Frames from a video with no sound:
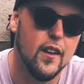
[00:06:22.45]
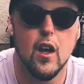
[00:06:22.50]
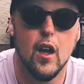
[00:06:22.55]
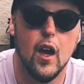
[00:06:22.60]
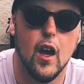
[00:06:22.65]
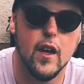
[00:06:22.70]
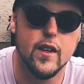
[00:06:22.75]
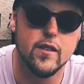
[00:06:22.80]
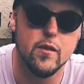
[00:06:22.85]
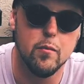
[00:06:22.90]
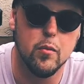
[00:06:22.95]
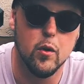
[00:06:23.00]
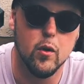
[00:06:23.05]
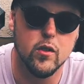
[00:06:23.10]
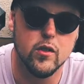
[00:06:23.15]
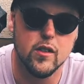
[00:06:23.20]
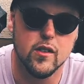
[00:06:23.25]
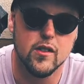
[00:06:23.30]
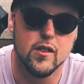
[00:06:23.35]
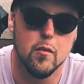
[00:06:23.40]
I
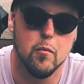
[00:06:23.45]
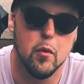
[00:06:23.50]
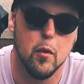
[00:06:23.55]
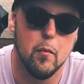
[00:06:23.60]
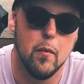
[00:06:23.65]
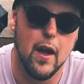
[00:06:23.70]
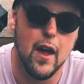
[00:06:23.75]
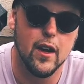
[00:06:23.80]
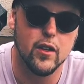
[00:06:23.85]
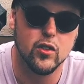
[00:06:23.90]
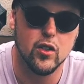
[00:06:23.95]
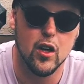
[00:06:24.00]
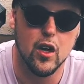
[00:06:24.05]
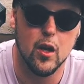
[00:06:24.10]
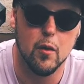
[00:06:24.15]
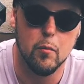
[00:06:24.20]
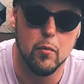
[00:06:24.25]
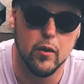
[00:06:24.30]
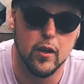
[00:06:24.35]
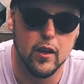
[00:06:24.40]
suppose a simple
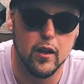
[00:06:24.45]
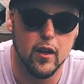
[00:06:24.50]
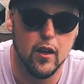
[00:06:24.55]
backdrop, like